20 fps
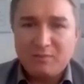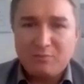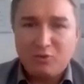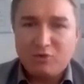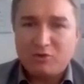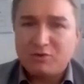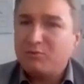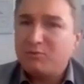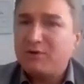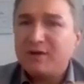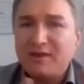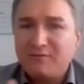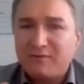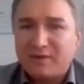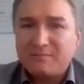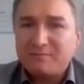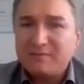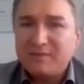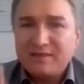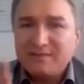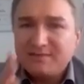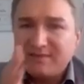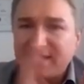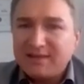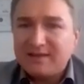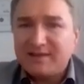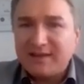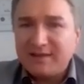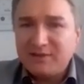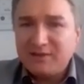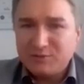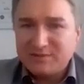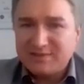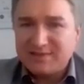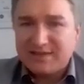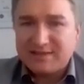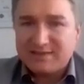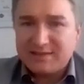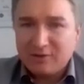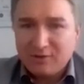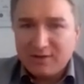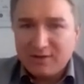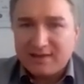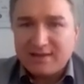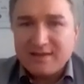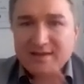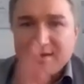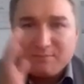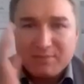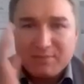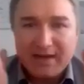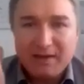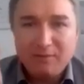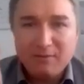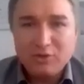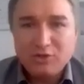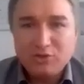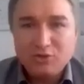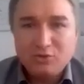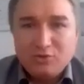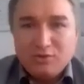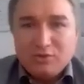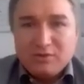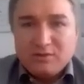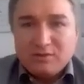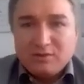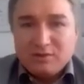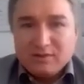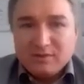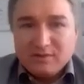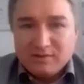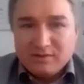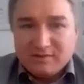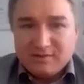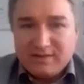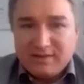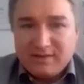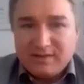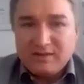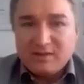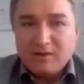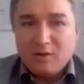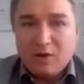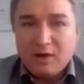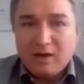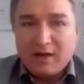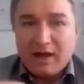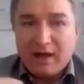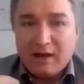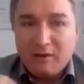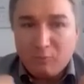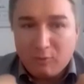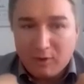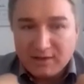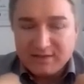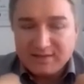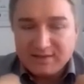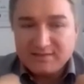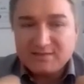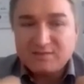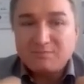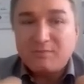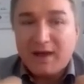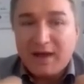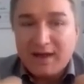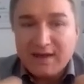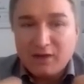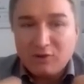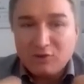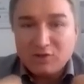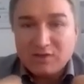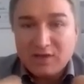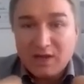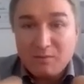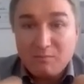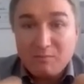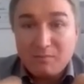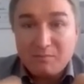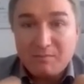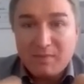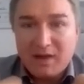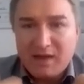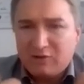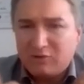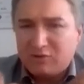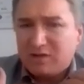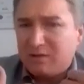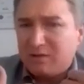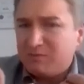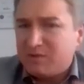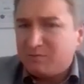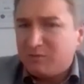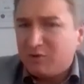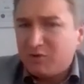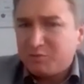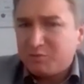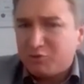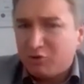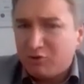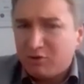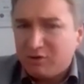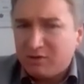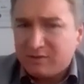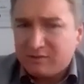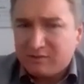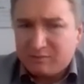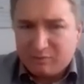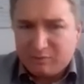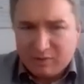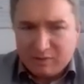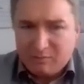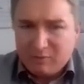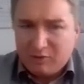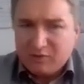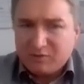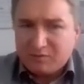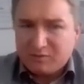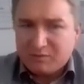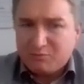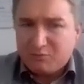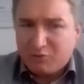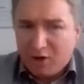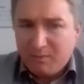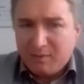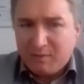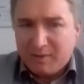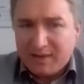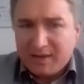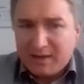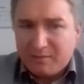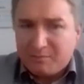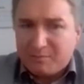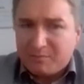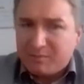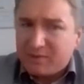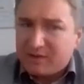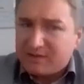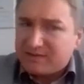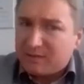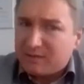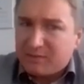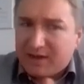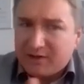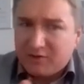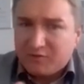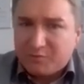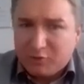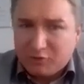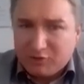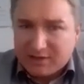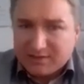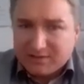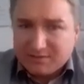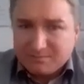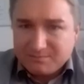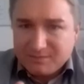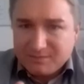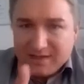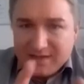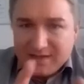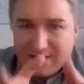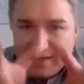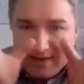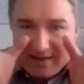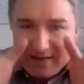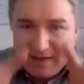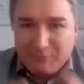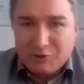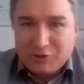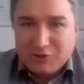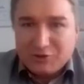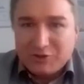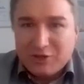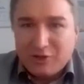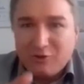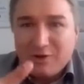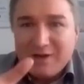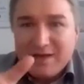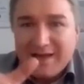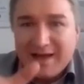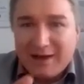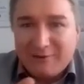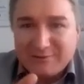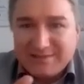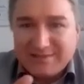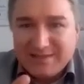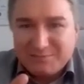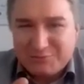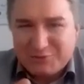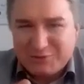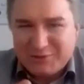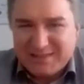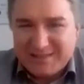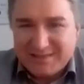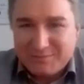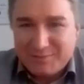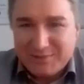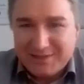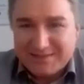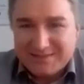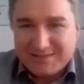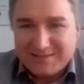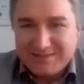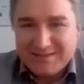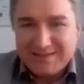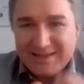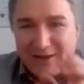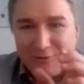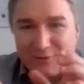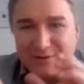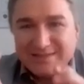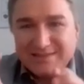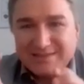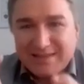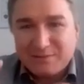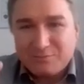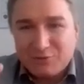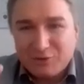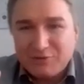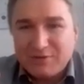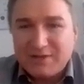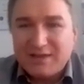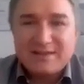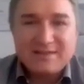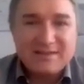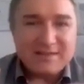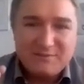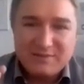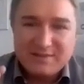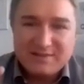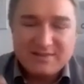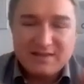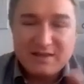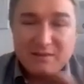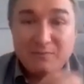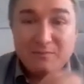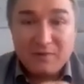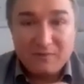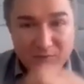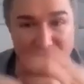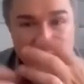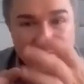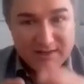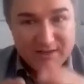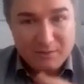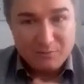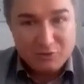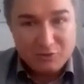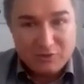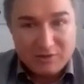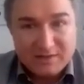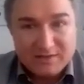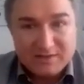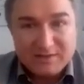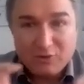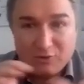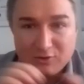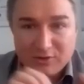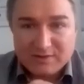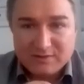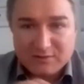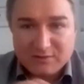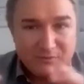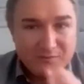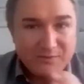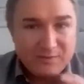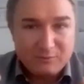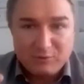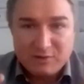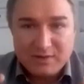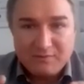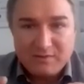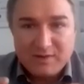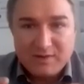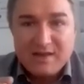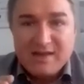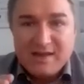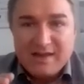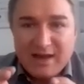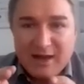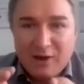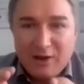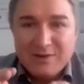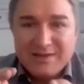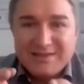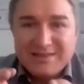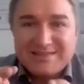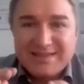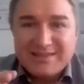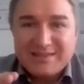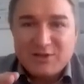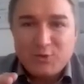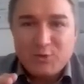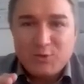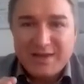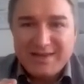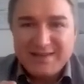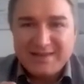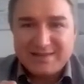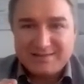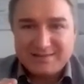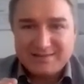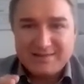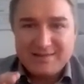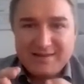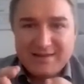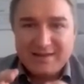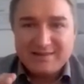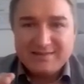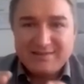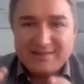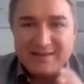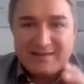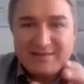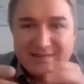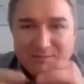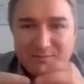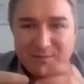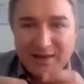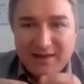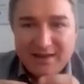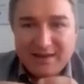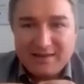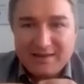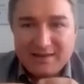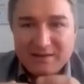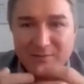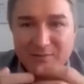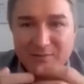board, whatever, they can do that. Okay, but I want to see what is my outcome. My outcome is most probably some kind of product, and I want to know how this product is built. How is that product, if it's a physical product or a software, whatever, how is that created? And this is my